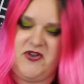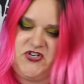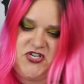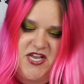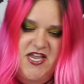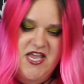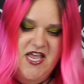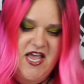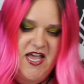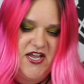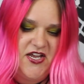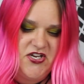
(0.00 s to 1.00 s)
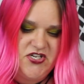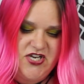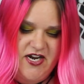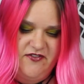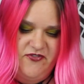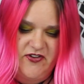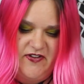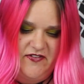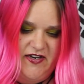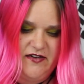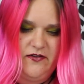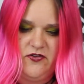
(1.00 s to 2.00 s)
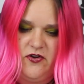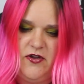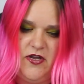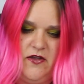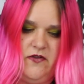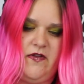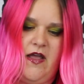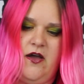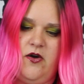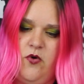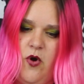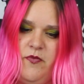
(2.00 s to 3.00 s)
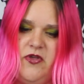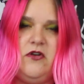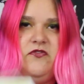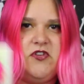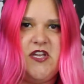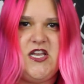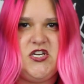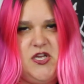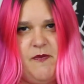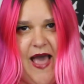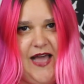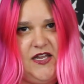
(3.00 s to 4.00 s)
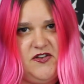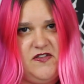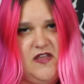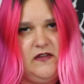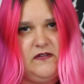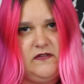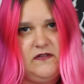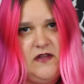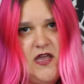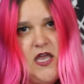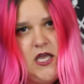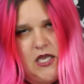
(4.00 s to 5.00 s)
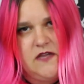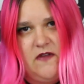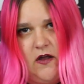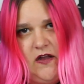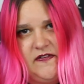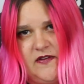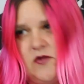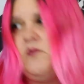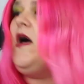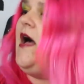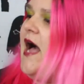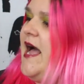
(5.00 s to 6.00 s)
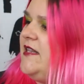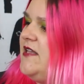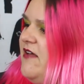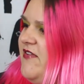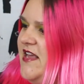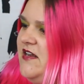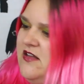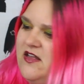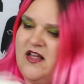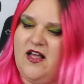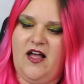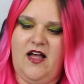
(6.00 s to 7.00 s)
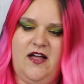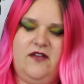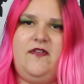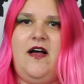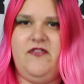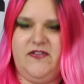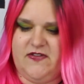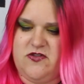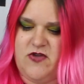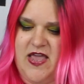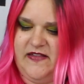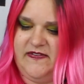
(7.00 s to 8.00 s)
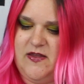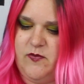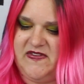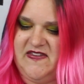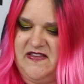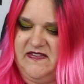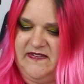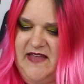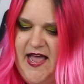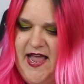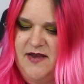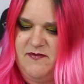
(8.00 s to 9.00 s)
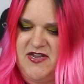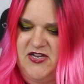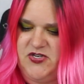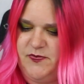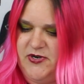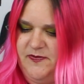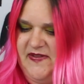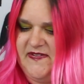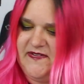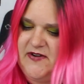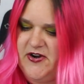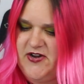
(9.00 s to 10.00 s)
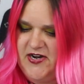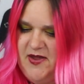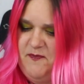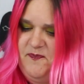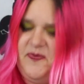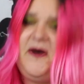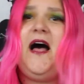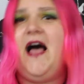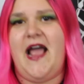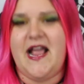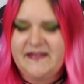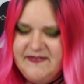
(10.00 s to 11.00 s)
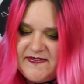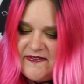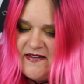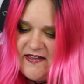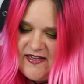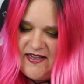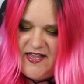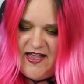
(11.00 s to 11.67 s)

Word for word: when she share it first off can i just show you guys how beautifully she packaged this it's awesome i love it um, obviously you can't see what's inside because she put her business card on it but